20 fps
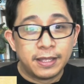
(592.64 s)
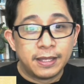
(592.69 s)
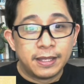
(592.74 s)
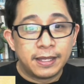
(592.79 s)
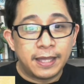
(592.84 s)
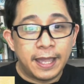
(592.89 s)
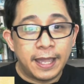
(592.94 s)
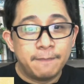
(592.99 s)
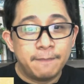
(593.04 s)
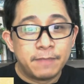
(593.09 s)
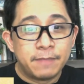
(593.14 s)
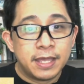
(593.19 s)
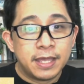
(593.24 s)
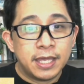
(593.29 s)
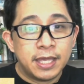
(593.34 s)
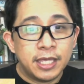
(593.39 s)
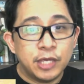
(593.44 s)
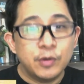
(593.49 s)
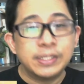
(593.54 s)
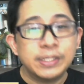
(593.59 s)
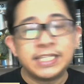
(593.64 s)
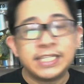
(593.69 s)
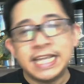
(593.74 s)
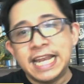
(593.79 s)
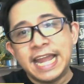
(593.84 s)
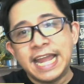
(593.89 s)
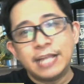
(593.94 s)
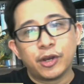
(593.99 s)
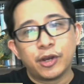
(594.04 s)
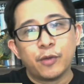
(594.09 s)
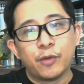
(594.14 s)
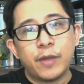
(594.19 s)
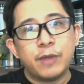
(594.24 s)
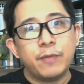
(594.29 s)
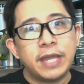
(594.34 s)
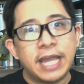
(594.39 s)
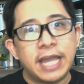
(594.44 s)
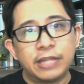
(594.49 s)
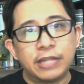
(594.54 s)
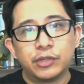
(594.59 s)
Okay? You will see later when
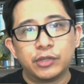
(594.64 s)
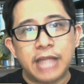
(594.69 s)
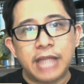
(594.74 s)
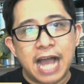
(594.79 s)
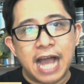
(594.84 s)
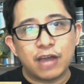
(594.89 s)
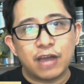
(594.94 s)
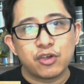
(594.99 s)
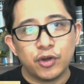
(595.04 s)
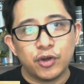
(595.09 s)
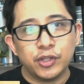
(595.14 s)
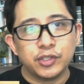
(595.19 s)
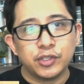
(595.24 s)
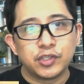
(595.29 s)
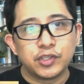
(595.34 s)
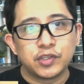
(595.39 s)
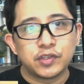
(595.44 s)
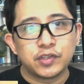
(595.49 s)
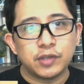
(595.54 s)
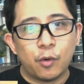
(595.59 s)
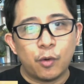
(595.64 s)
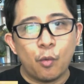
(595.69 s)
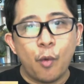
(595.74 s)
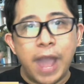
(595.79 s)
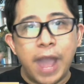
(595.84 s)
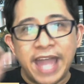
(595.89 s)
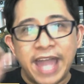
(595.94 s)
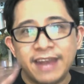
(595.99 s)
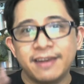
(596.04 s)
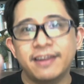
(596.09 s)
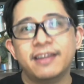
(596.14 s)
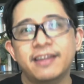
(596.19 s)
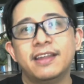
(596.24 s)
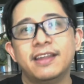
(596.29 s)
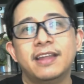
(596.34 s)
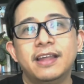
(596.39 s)
we get to the actions when